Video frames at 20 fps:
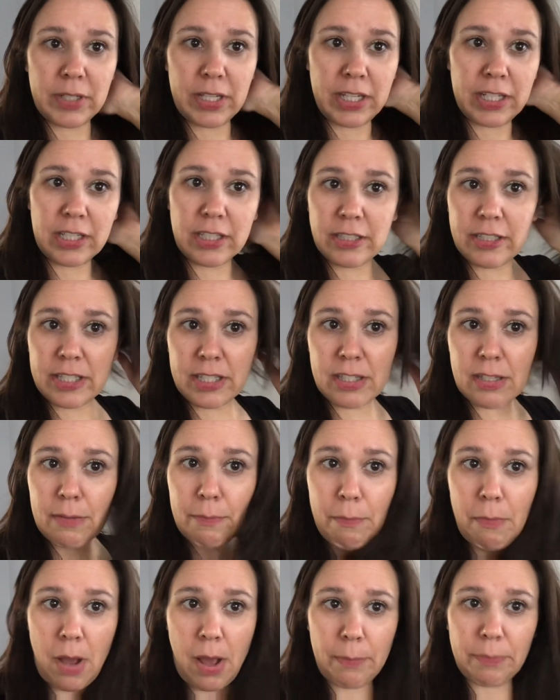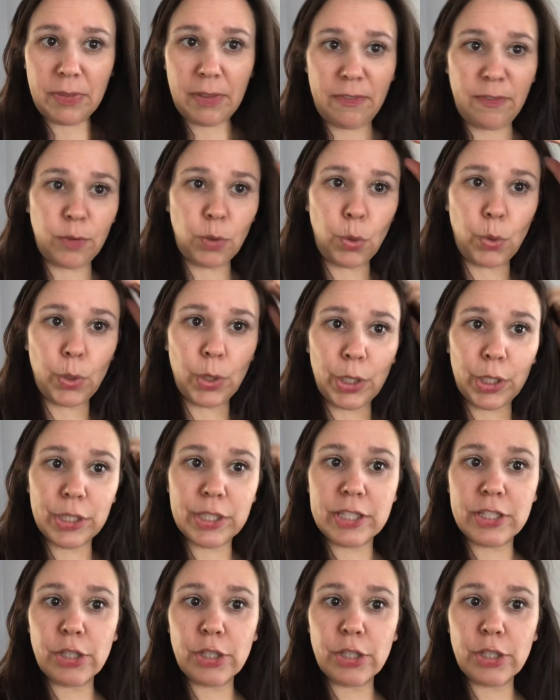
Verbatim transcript: and mop the floors,